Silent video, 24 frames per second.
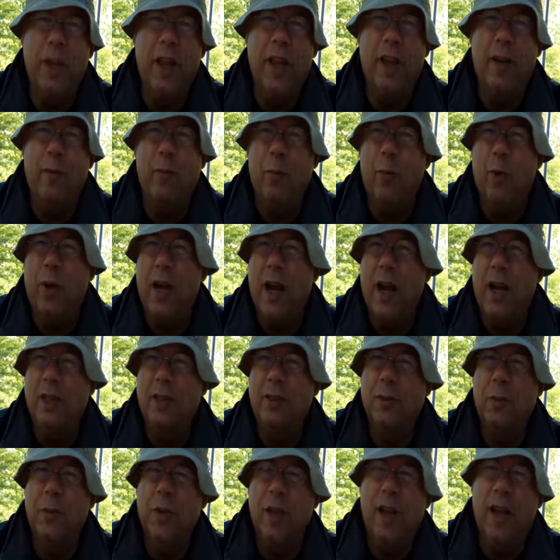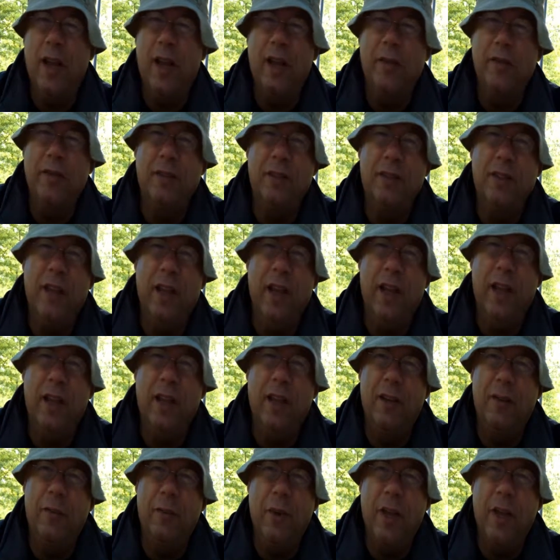We have brats, we have steak,